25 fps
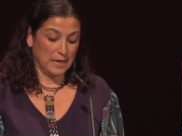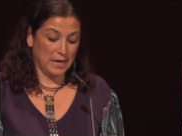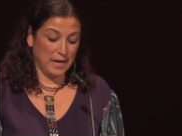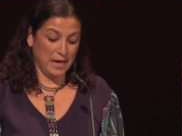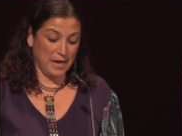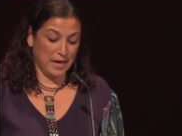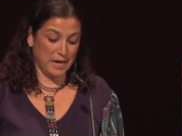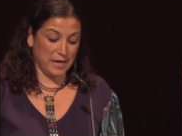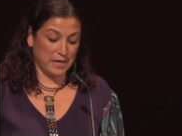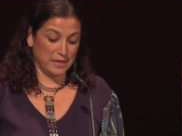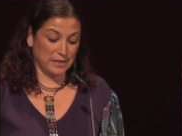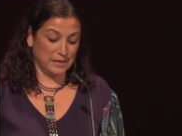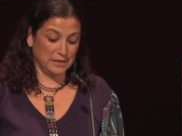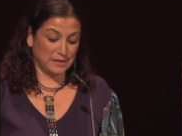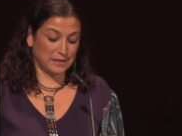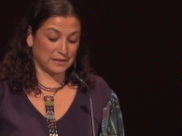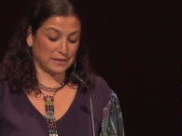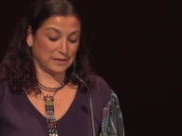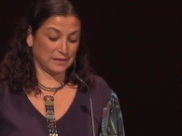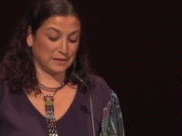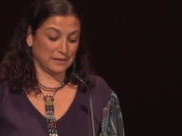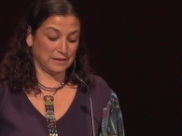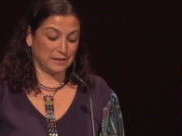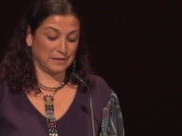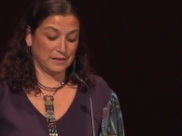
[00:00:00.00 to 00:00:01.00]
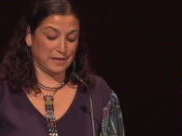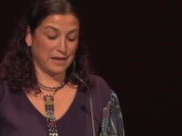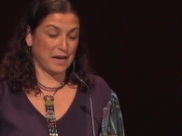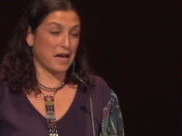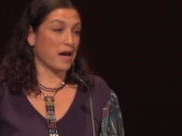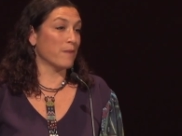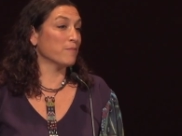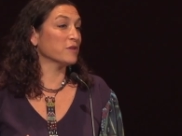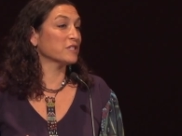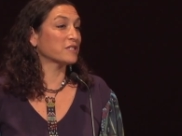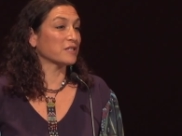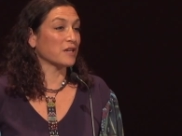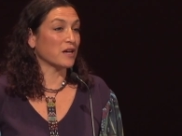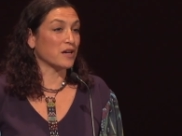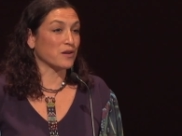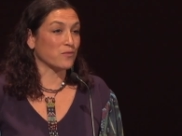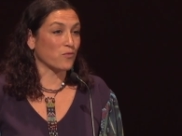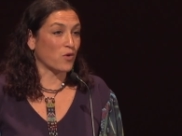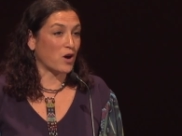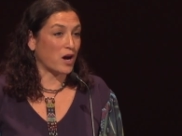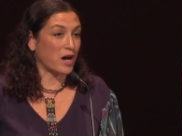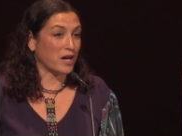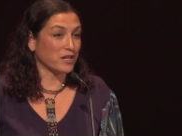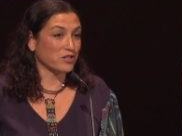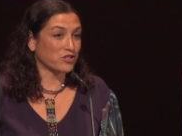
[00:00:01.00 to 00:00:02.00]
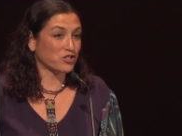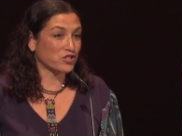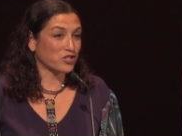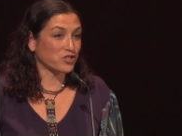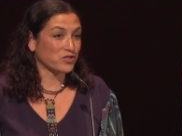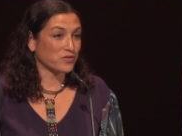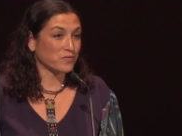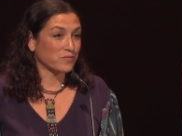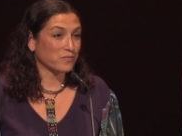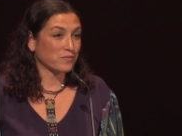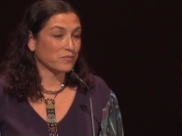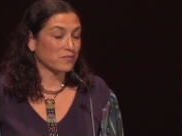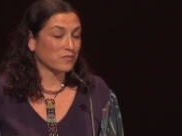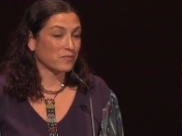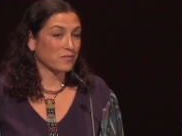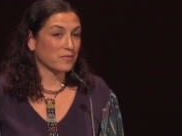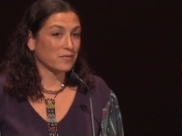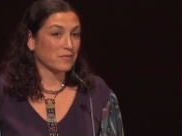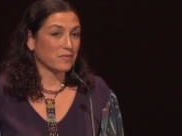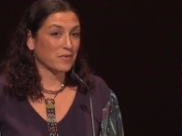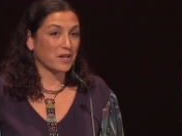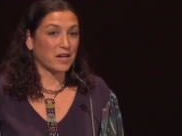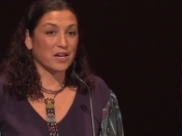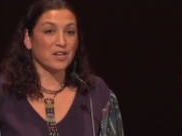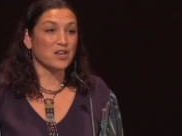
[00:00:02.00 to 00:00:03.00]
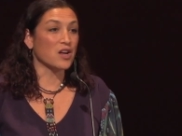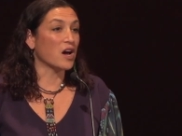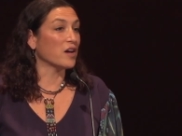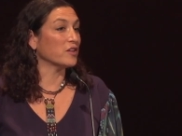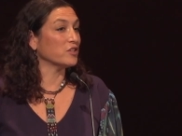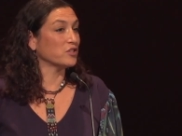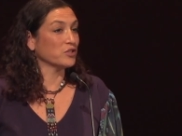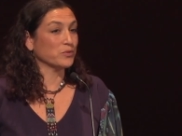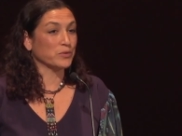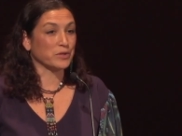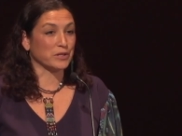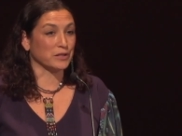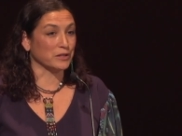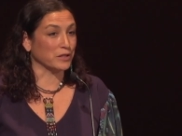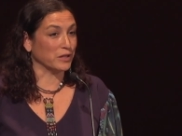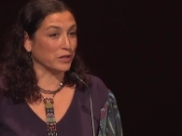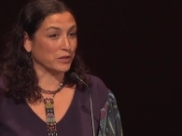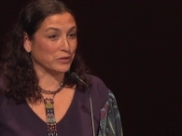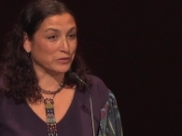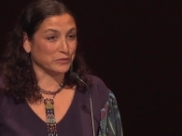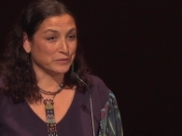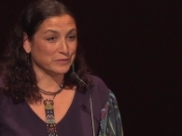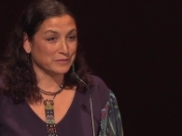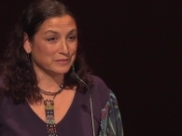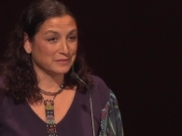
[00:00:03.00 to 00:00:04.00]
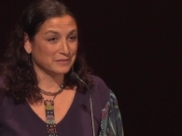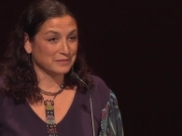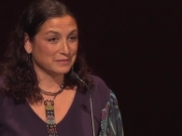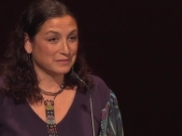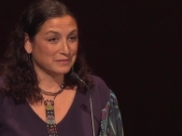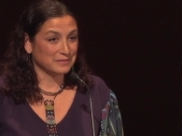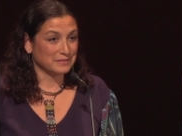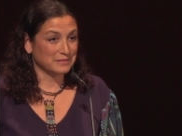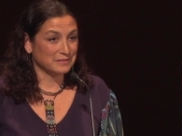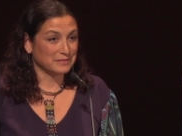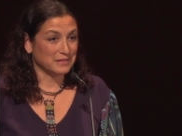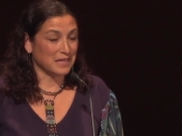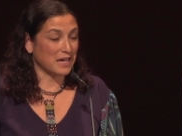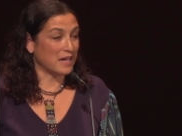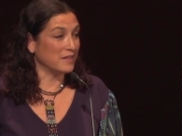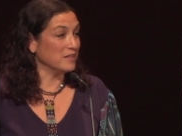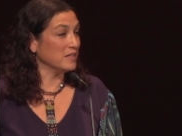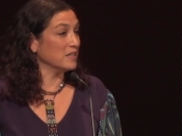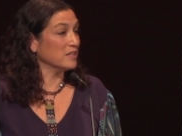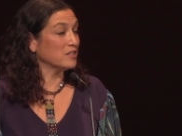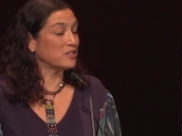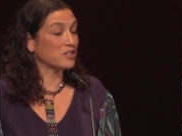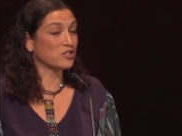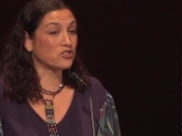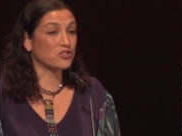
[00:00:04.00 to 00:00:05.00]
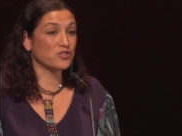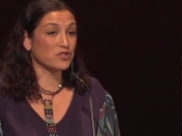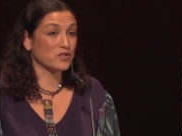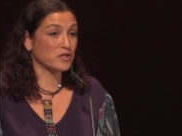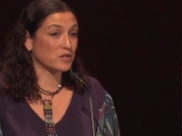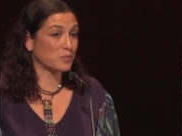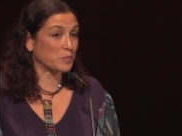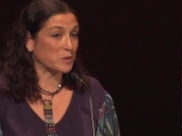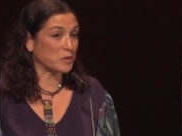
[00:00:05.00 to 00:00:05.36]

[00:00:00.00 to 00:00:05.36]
And Amazon Watch cannot do it alone, and the indigenous